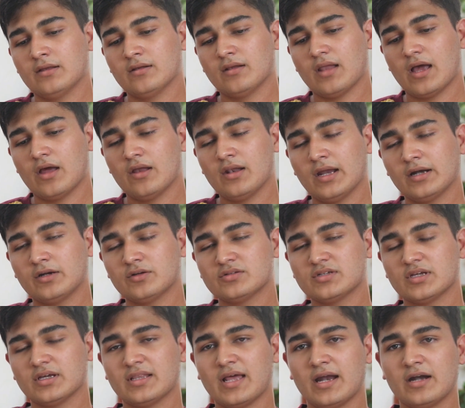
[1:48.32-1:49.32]
I like to
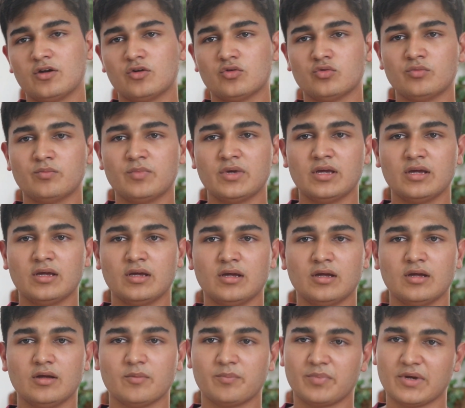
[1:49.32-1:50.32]
say that to
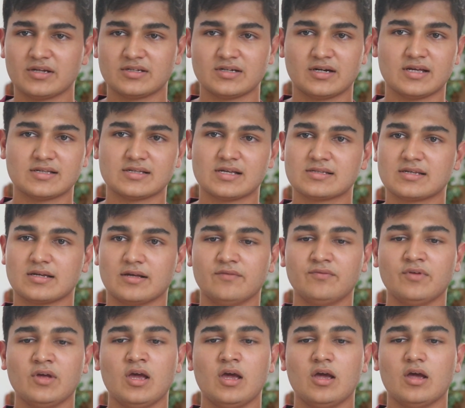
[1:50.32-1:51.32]
be patient as yourself
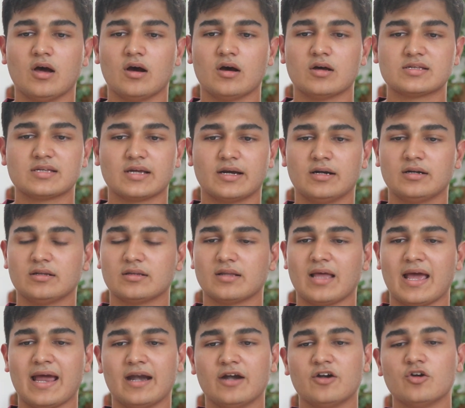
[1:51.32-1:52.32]
said,
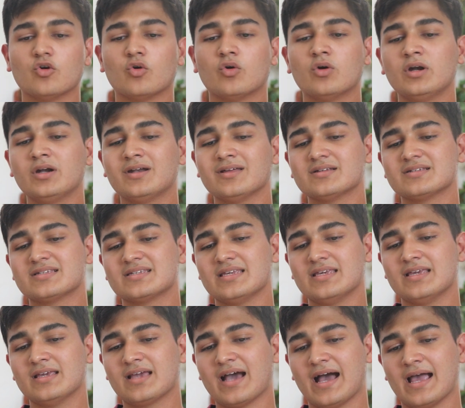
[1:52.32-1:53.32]
and don't
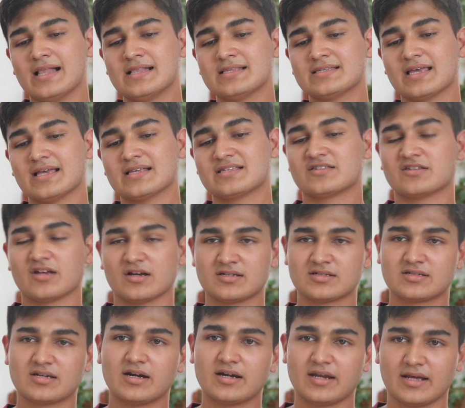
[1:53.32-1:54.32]
seek IELTS as
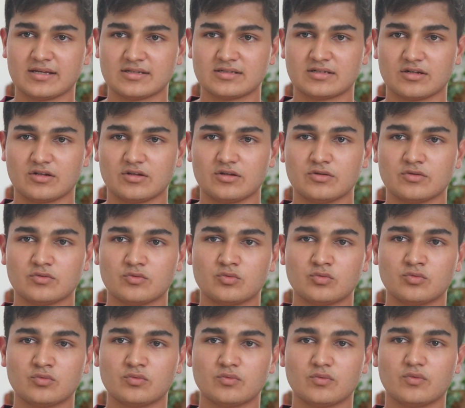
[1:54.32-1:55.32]
just a test.
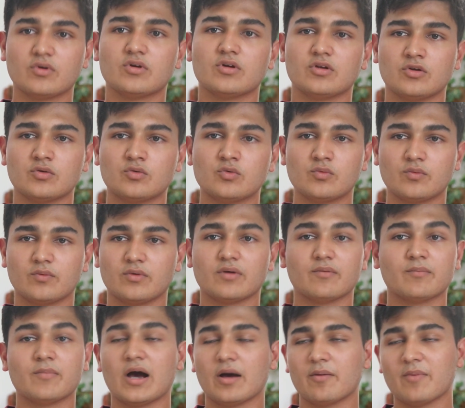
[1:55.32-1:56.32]
You
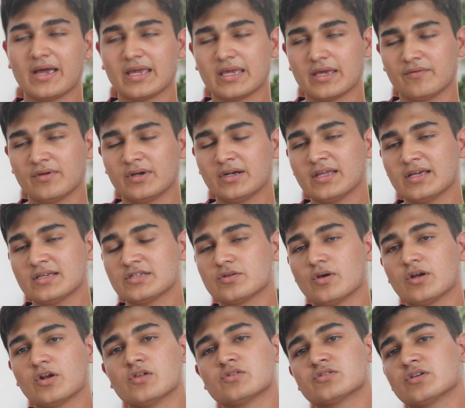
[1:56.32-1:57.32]
by giving test, you
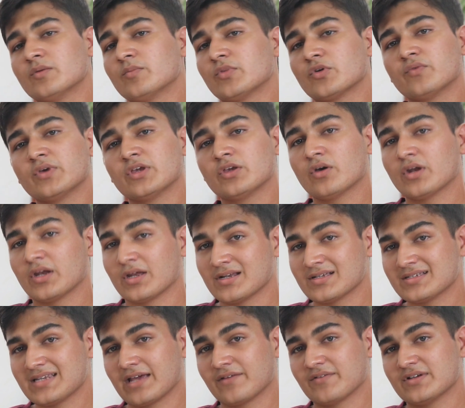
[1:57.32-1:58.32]
are also improving your
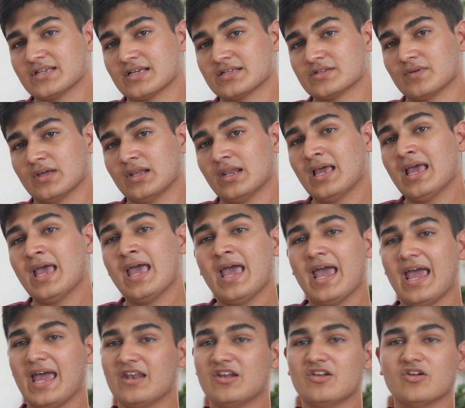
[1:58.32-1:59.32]
English language as well,
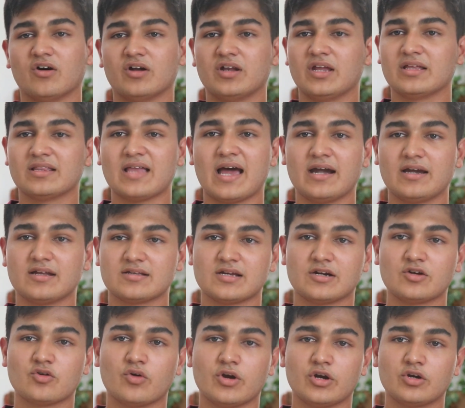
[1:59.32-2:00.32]
and learning that
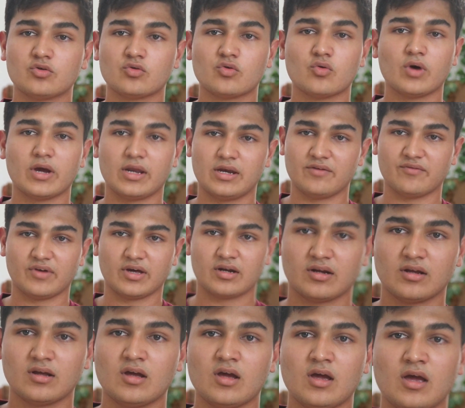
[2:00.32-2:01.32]
isn't going to go anywhere.
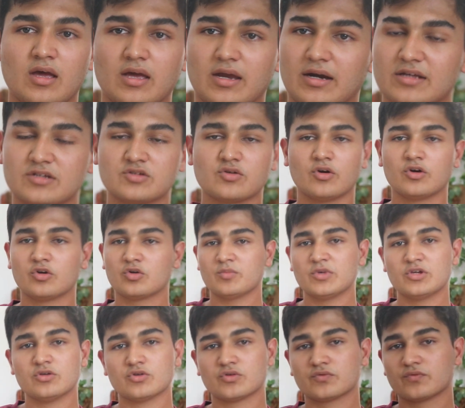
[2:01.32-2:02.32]
It is going to
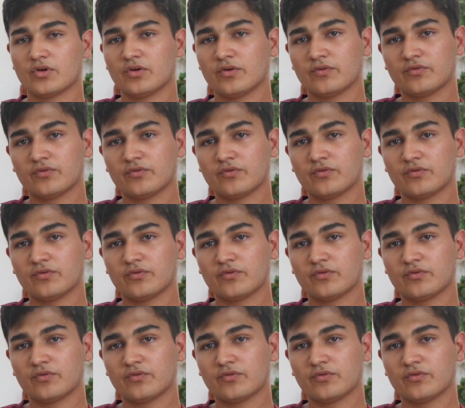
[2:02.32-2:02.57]
be useful